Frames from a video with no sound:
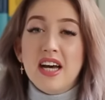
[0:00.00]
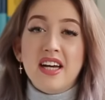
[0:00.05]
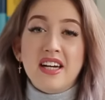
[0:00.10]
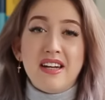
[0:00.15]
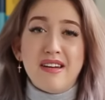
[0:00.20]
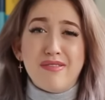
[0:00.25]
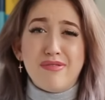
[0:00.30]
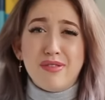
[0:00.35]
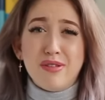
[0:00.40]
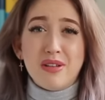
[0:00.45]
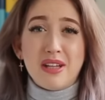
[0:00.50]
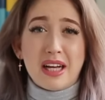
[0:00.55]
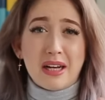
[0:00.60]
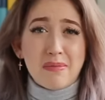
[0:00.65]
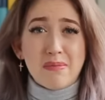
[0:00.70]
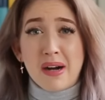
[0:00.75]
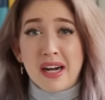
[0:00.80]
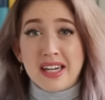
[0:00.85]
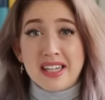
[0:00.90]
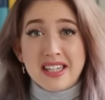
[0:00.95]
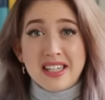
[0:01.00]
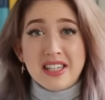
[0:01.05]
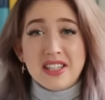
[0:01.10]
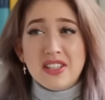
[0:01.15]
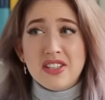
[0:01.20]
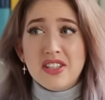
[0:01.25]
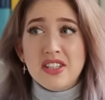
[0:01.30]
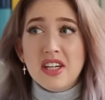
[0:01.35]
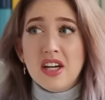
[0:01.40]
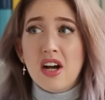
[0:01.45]
and I feel like my
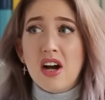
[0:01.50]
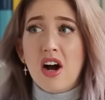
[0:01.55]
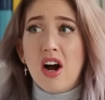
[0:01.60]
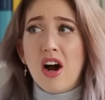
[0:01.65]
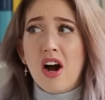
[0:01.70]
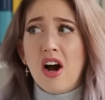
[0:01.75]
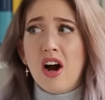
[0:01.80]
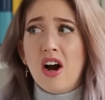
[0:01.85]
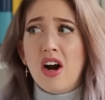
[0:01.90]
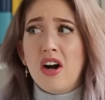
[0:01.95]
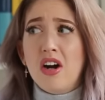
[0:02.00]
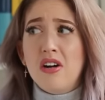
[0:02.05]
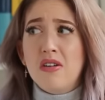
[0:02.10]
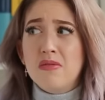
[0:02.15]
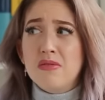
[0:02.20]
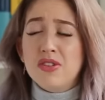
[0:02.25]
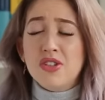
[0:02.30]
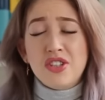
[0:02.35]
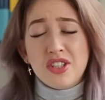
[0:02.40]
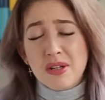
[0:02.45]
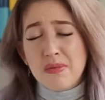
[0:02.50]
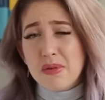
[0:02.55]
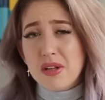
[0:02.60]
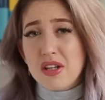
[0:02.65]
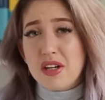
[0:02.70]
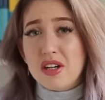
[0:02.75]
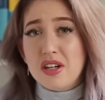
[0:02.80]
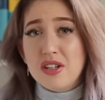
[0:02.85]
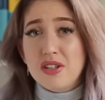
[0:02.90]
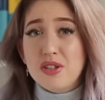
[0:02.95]
needs are
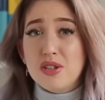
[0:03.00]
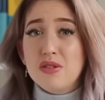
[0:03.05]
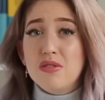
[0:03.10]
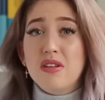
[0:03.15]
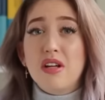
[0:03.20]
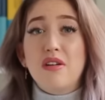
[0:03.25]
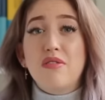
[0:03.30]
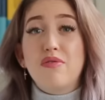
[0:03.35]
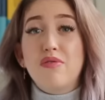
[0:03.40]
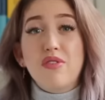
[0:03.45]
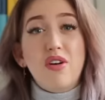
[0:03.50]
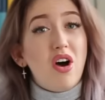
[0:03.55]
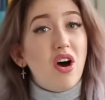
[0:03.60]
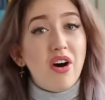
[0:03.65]
similar to a lot of